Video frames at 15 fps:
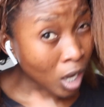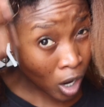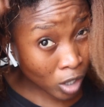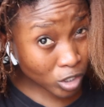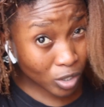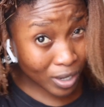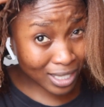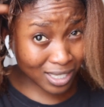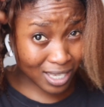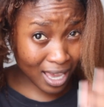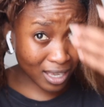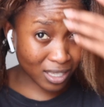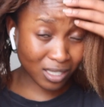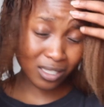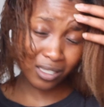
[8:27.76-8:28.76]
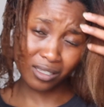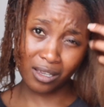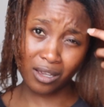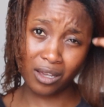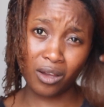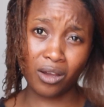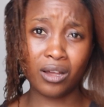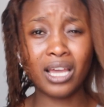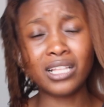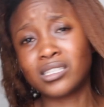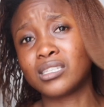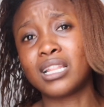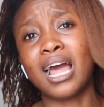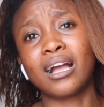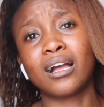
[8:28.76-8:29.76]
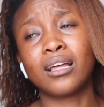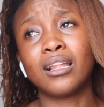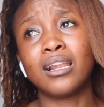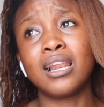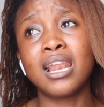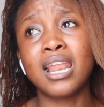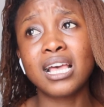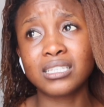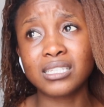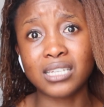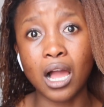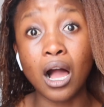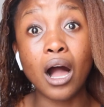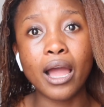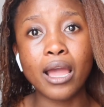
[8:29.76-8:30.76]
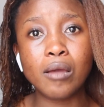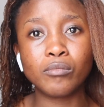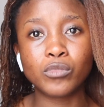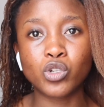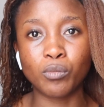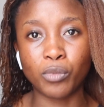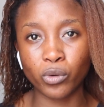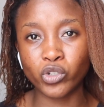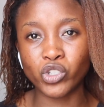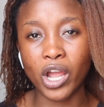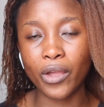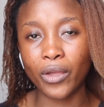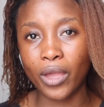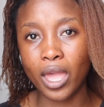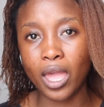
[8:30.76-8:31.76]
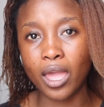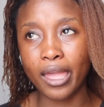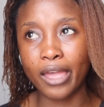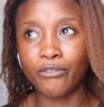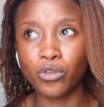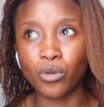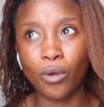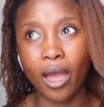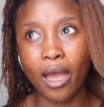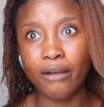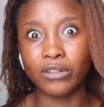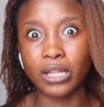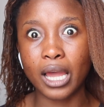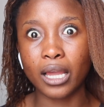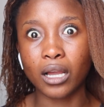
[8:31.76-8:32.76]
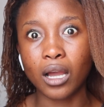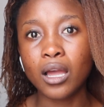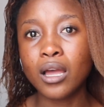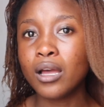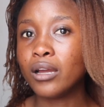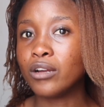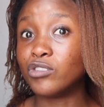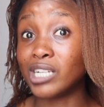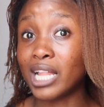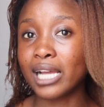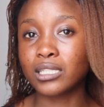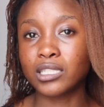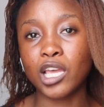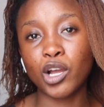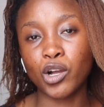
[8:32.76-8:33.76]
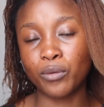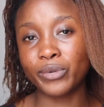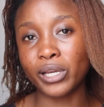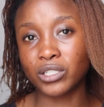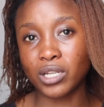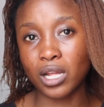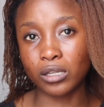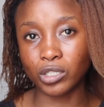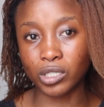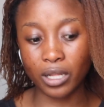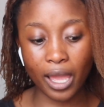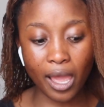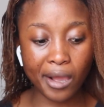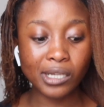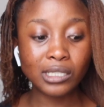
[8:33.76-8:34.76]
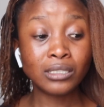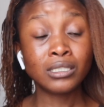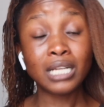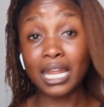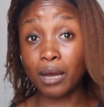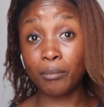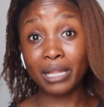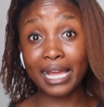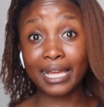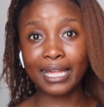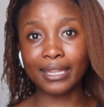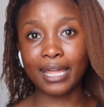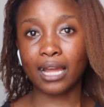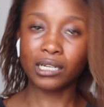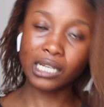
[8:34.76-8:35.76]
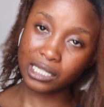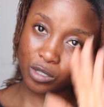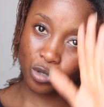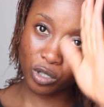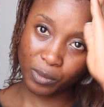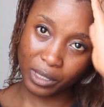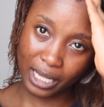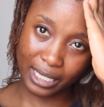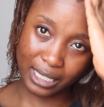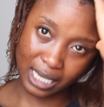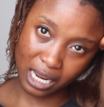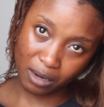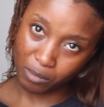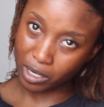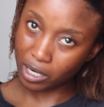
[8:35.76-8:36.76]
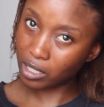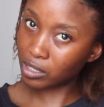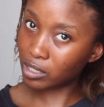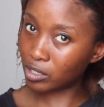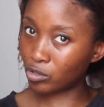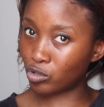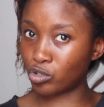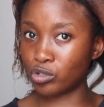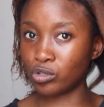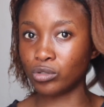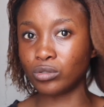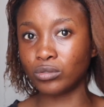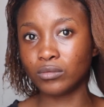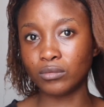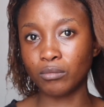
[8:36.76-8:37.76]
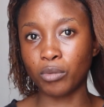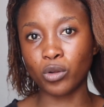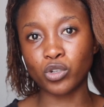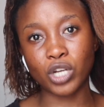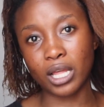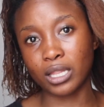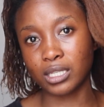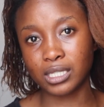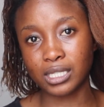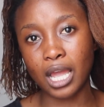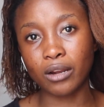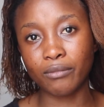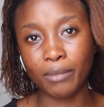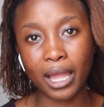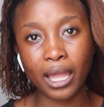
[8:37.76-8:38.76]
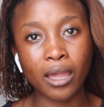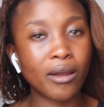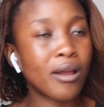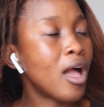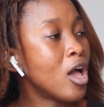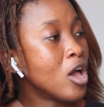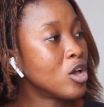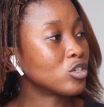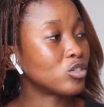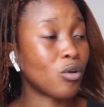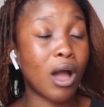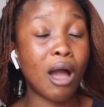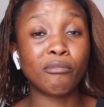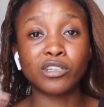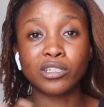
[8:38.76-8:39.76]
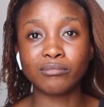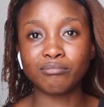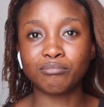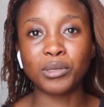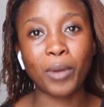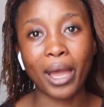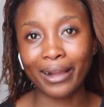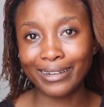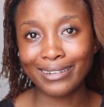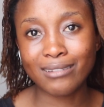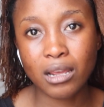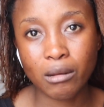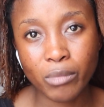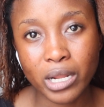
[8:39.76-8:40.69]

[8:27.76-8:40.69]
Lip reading: Also it's like less time to blow dry your hair if you have like relaxed hair compared to natural hair, and I'm liking that. It took me like 10 minutes to blow dry this side of my hair, so I'm gonna be back in 10